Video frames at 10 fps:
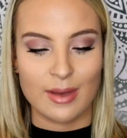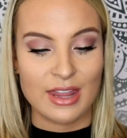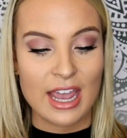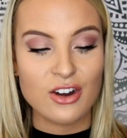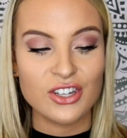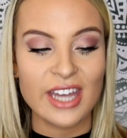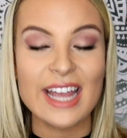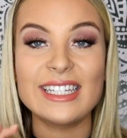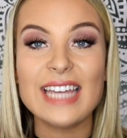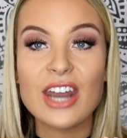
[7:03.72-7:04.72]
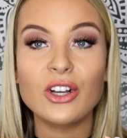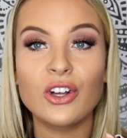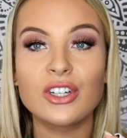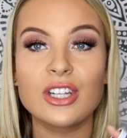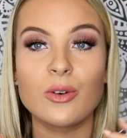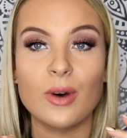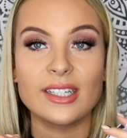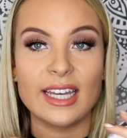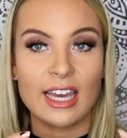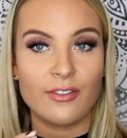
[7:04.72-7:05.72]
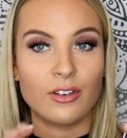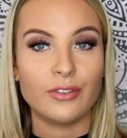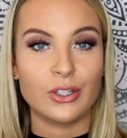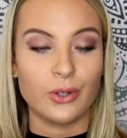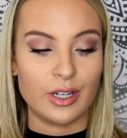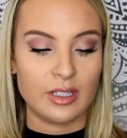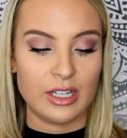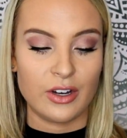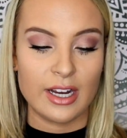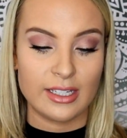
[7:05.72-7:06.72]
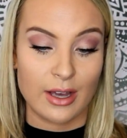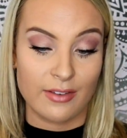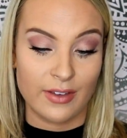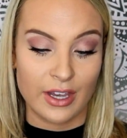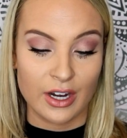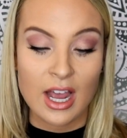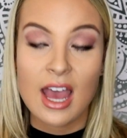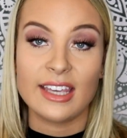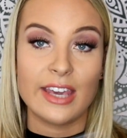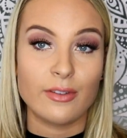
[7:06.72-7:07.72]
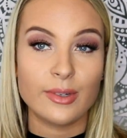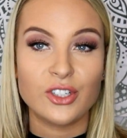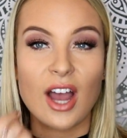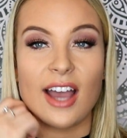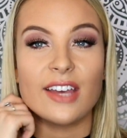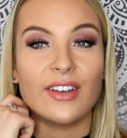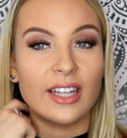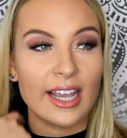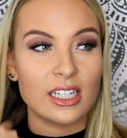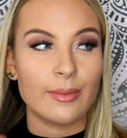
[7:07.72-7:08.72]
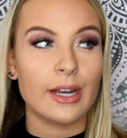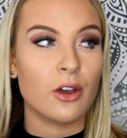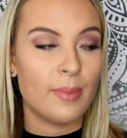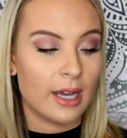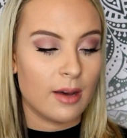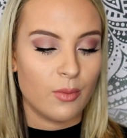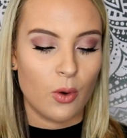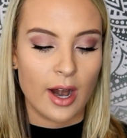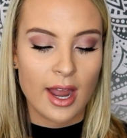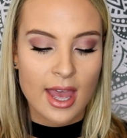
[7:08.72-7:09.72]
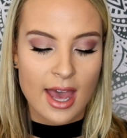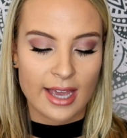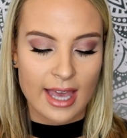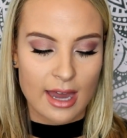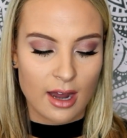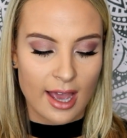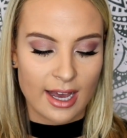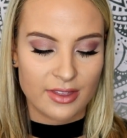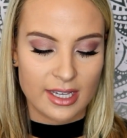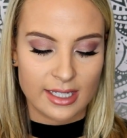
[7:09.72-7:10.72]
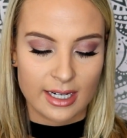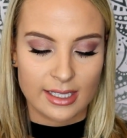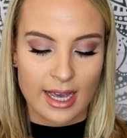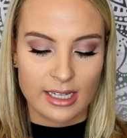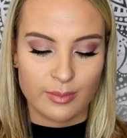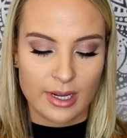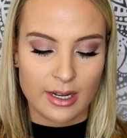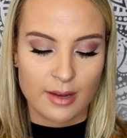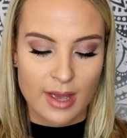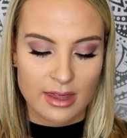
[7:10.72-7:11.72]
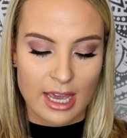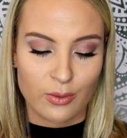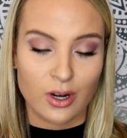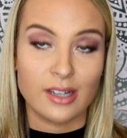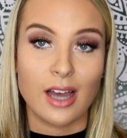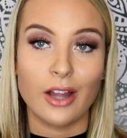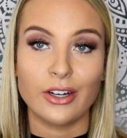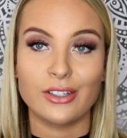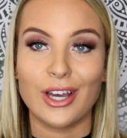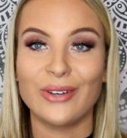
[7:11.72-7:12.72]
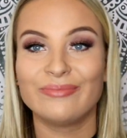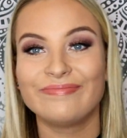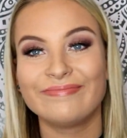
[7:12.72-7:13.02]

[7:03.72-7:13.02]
and they are just identical to the ones I get from Victoria's Secret, so I figured give them a try. If I liked them, I'd go pick up more. Again, I got these in a size medium, and they were a dollar, so